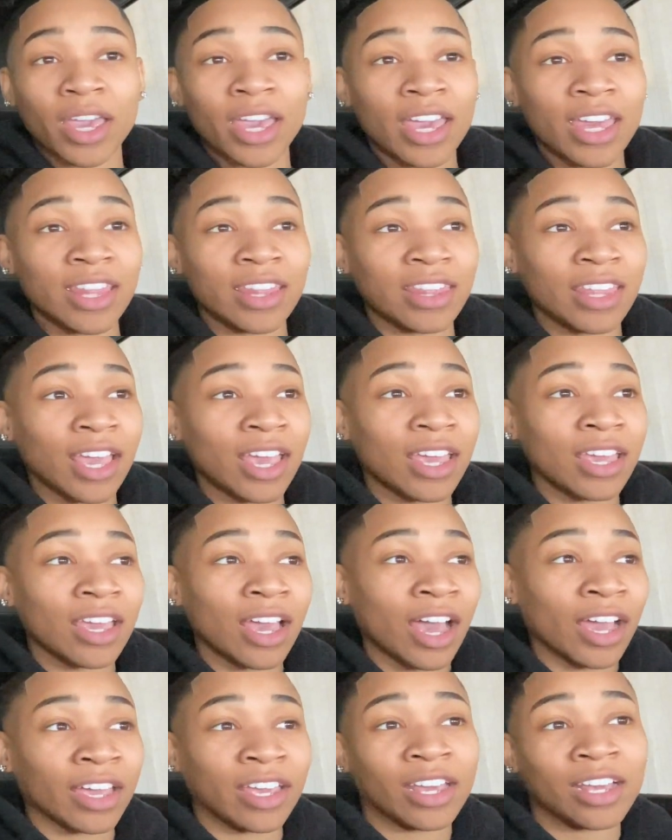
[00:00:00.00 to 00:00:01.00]
and they
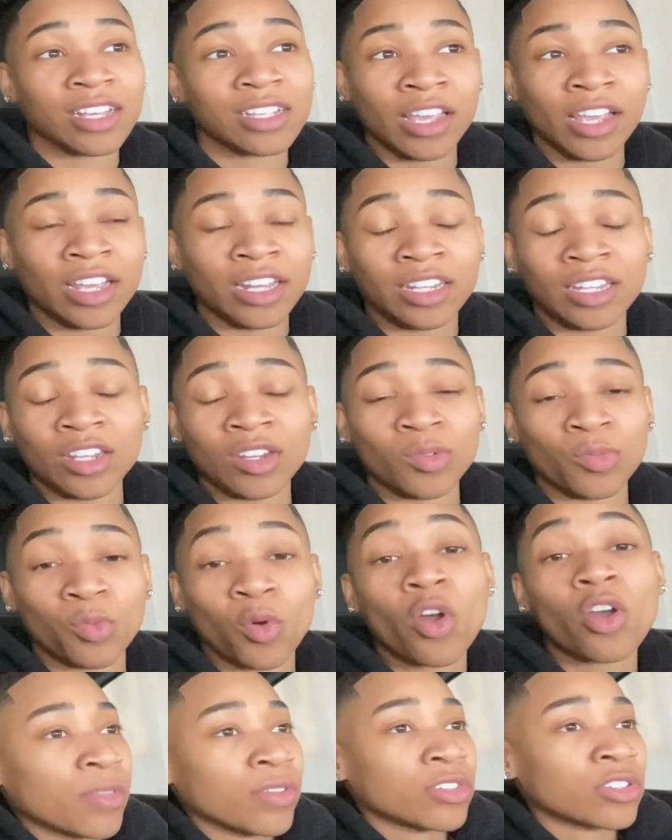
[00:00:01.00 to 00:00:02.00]
i guess it didn't
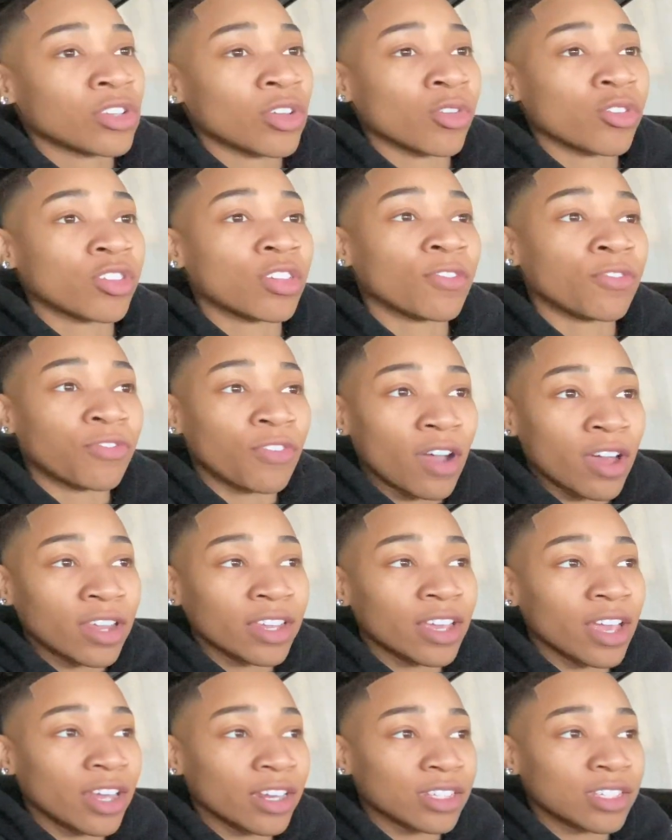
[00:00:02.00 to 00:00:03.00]
work so she
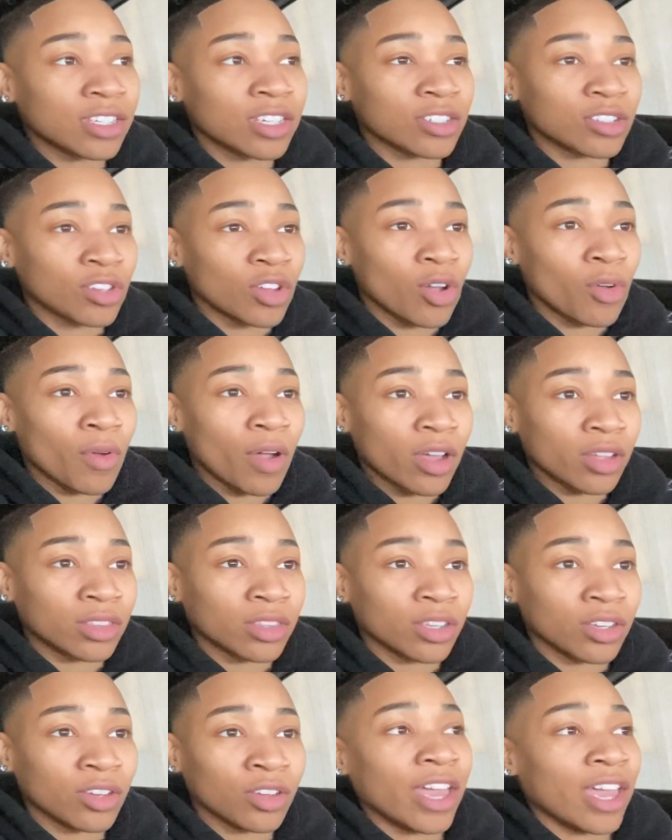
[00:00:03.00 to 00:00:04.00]
finally got a chance to go out
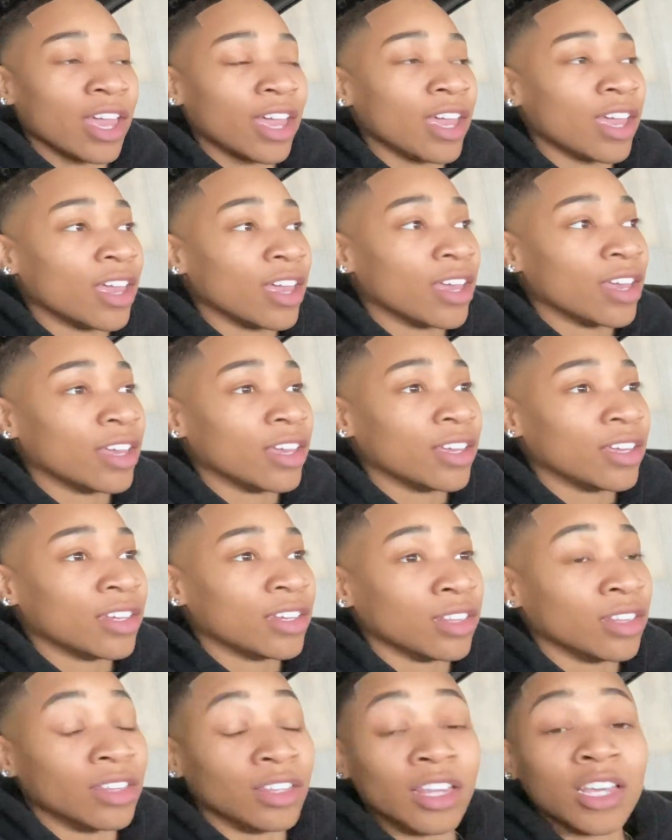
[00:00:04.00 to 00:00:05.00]
there
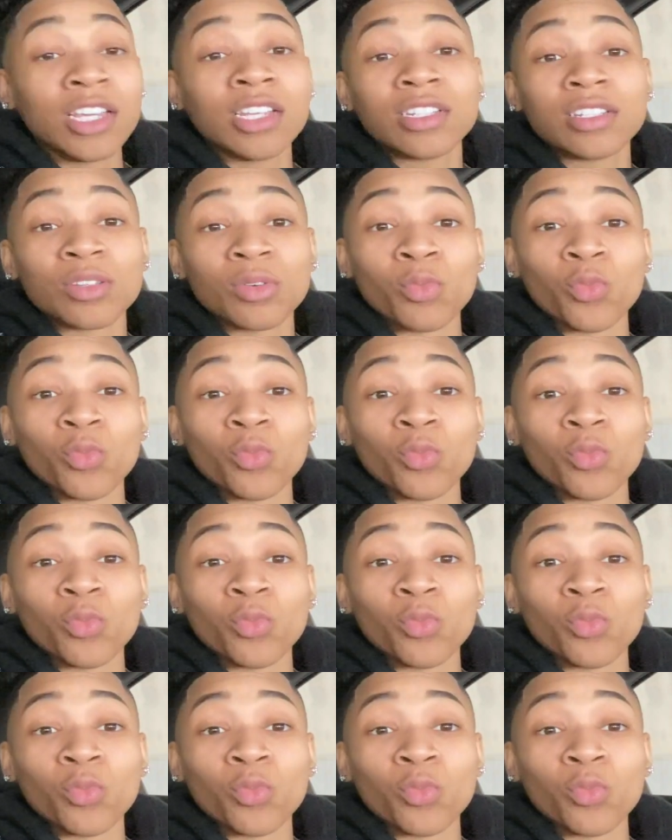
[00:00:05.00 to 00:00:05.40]
and linked